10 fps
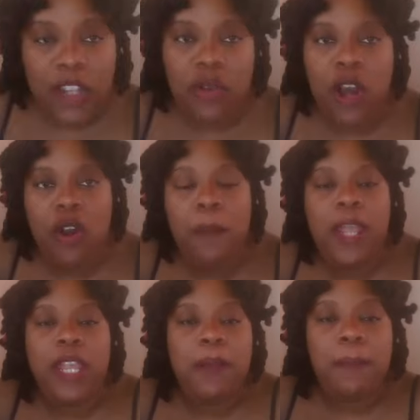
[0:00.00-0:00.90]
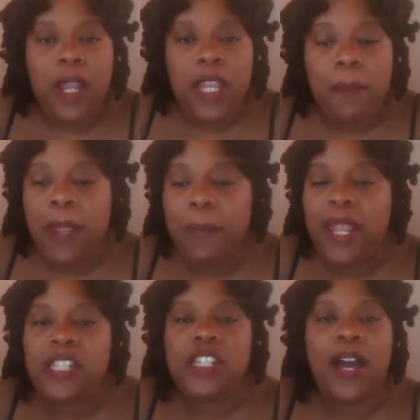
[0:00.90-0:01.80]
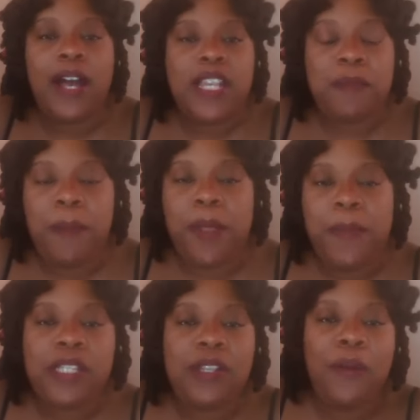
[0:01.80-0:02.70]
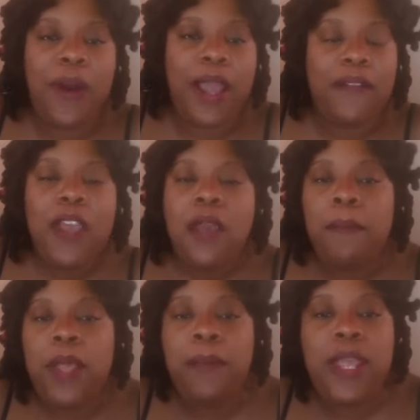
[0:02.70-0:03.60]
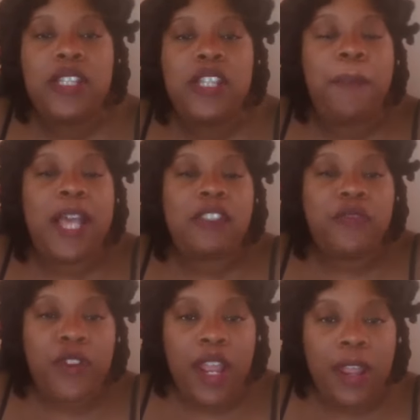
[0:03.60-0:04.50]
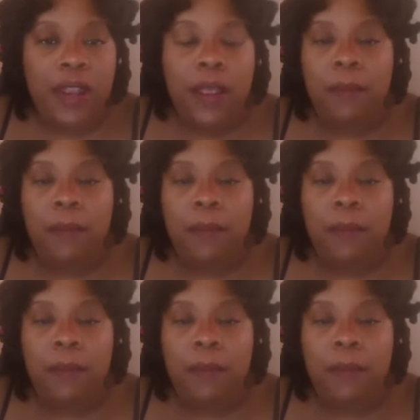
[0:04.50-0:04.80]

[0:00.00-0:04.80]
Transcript: You're not going to make any money. Maybe it's your husband. Maybe it's your wife. Maybe it's your best friend.